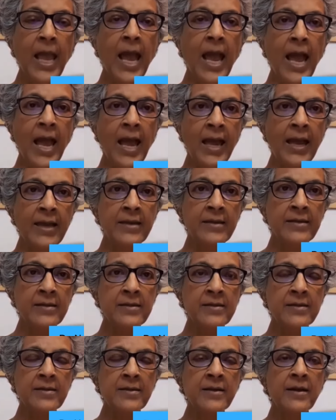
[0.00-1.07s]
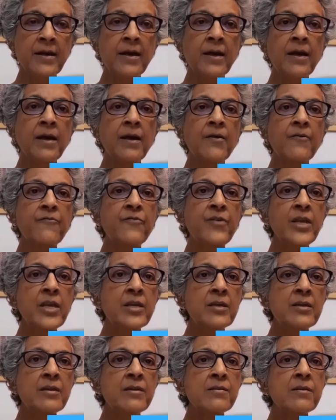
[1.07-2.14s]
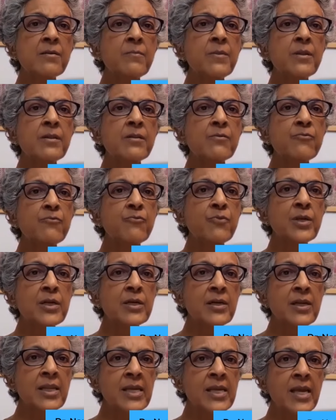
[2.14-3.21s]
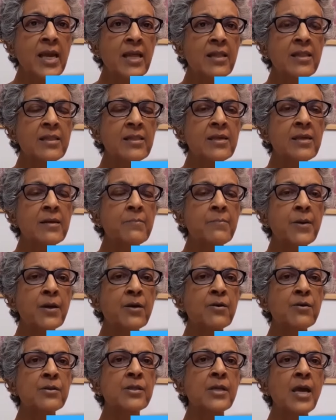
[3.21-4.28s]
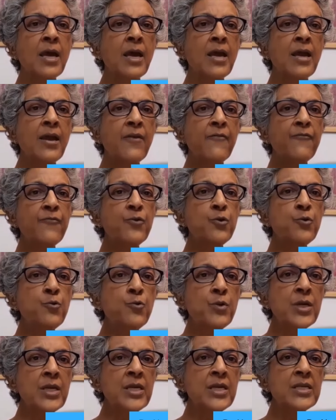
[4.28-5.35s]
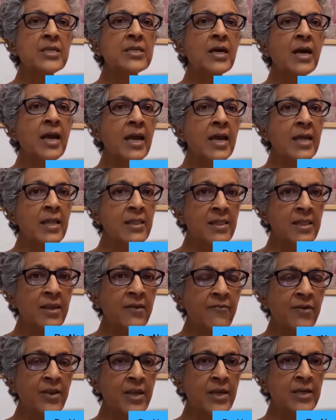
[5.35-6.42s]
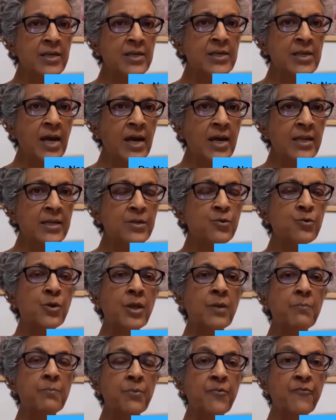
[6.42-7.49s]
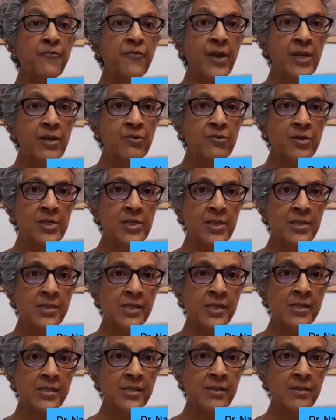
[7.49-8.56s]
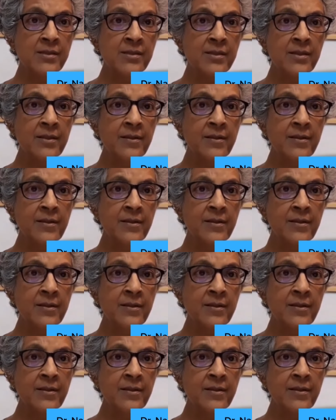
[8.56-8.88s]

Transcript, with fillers: And veganism is really healthy, because if you eat a healthy vegan diet, you can prevent diseases.